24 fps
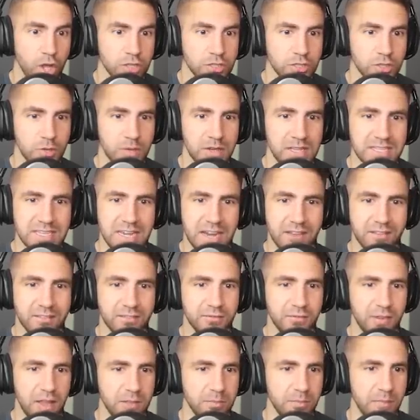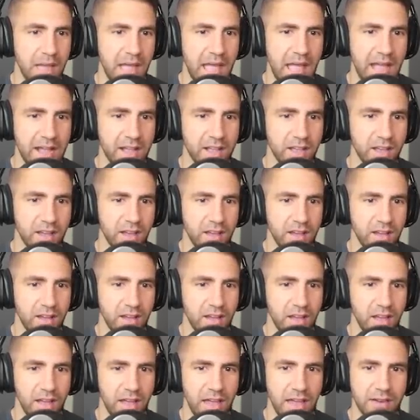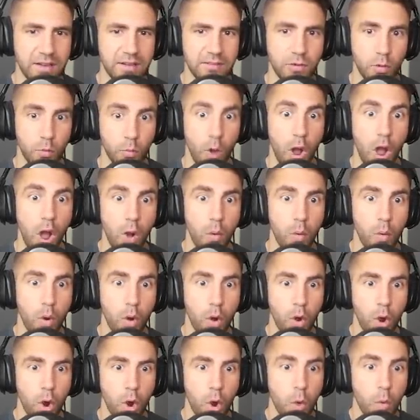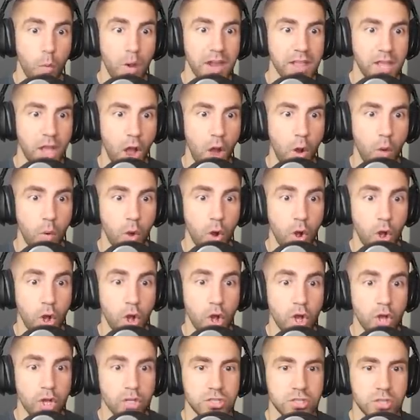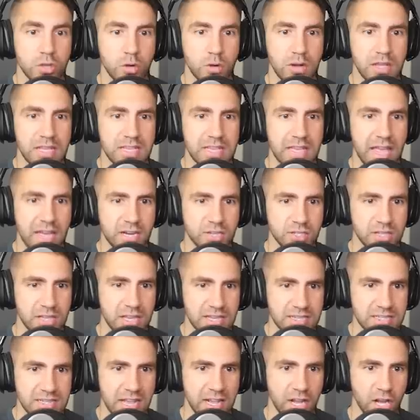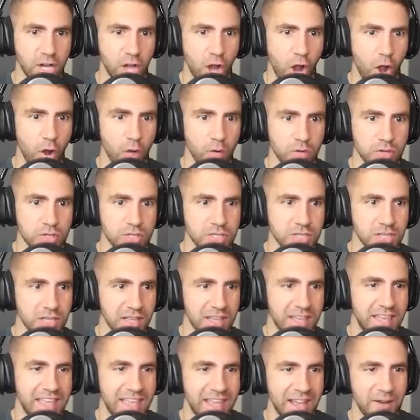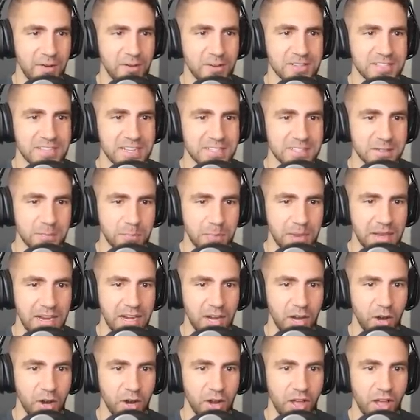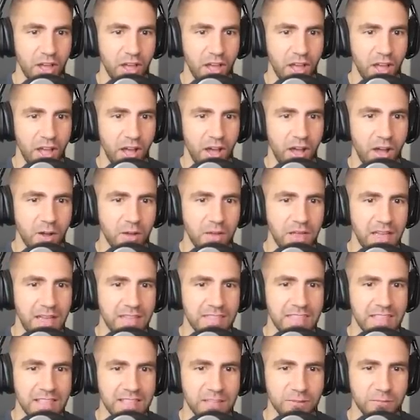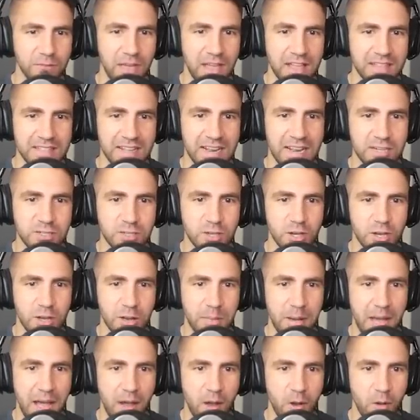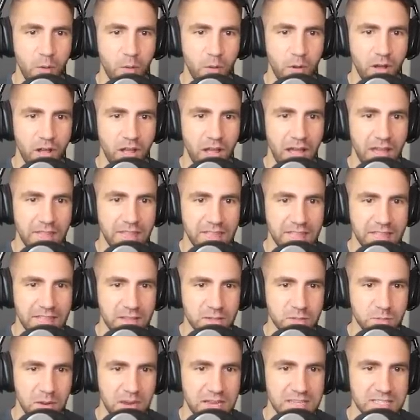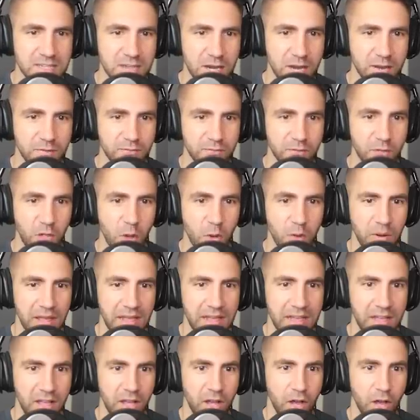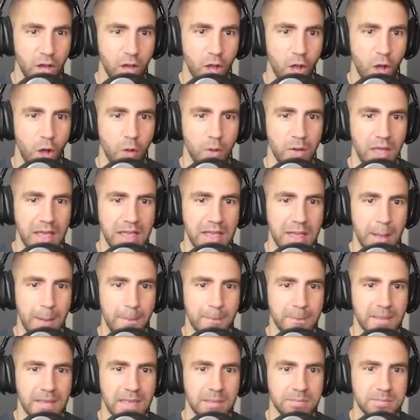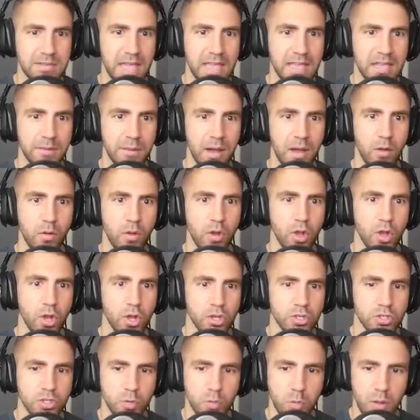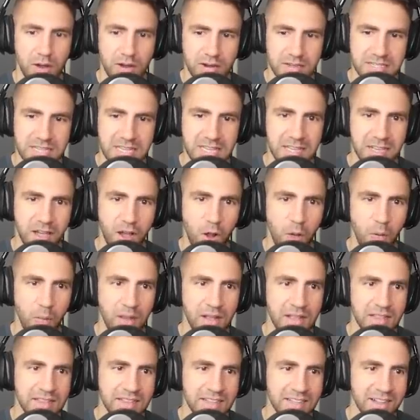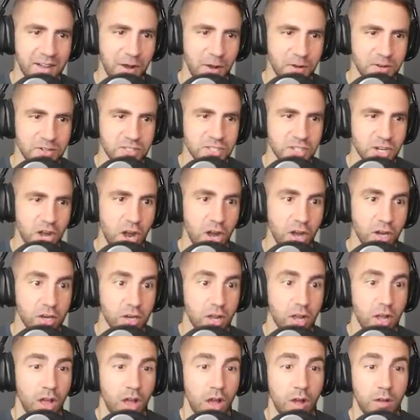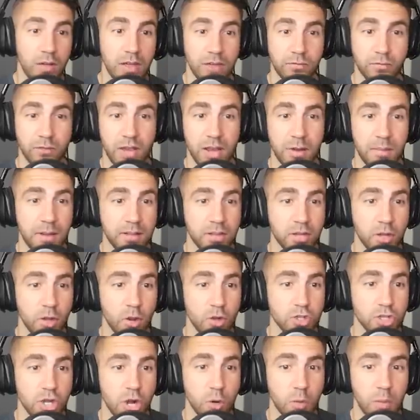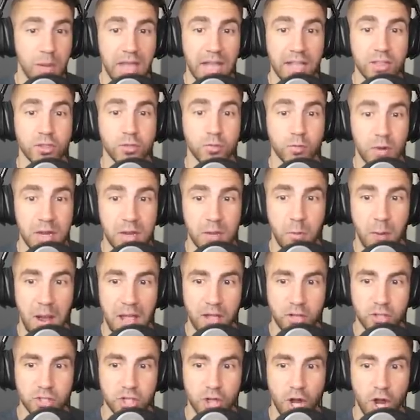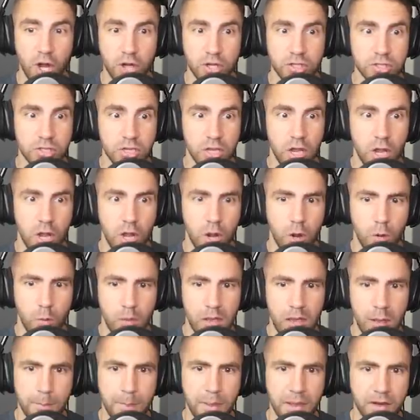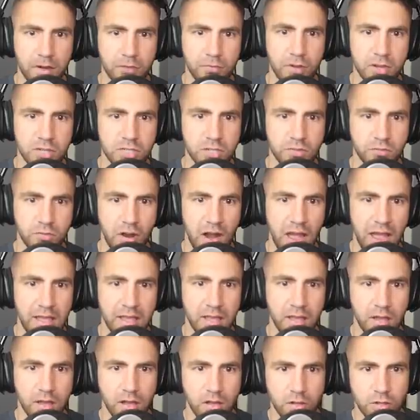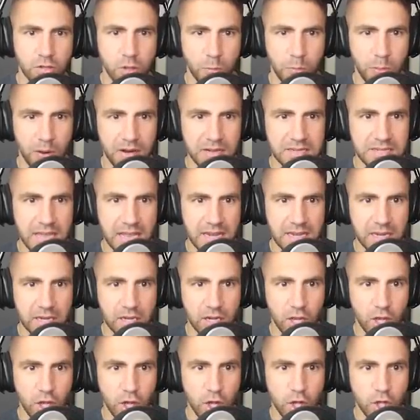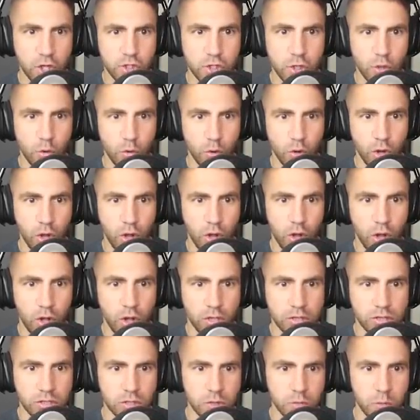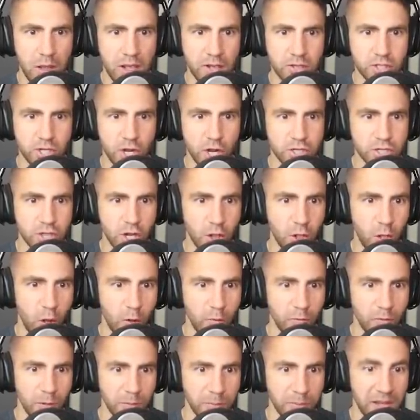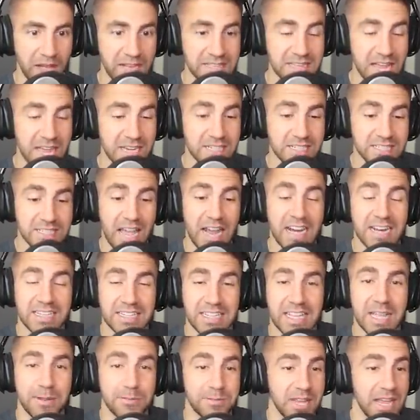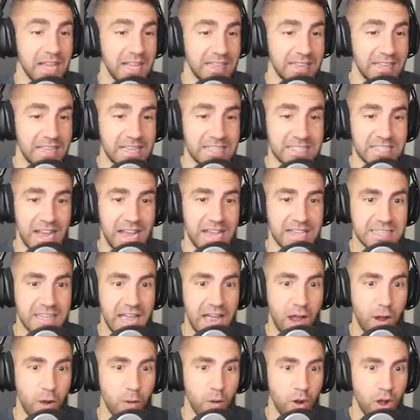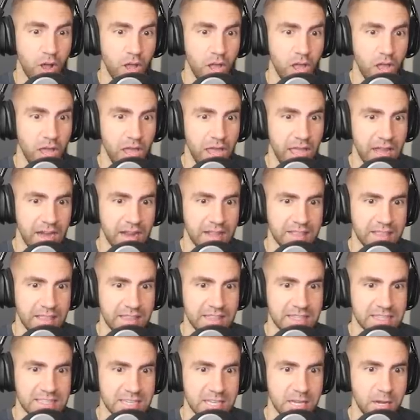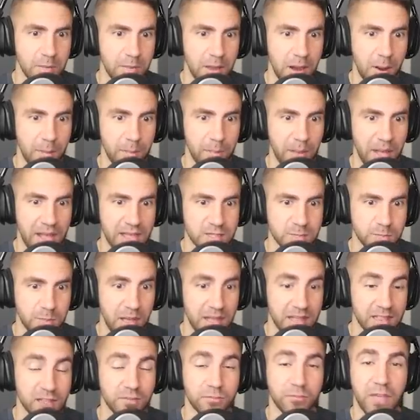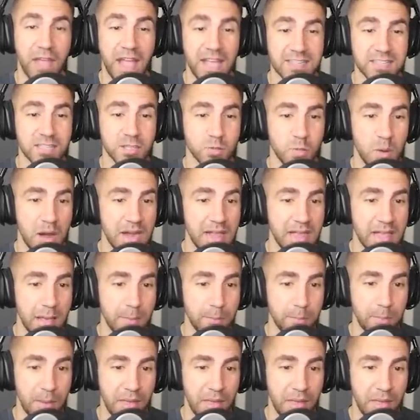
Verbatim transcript: Dude, he's not even fighting back. I don't even, whoa, where'd he go? Dude, he actually is like a ghost. He almost disappeared. Okay, I think the fact that I took him out, I think this way he started floating. Okay, keep taking him out. Dude, where is he going? The ghost shark. Okay, forget about the ghost shark. We got 3 whale sharks. We got bigger fish to fry. No pun intended. Dude, there's whale sharks all over the place. I just gotta keep taking these guys out. And I think this is gonna be our best bet, the fastest way to get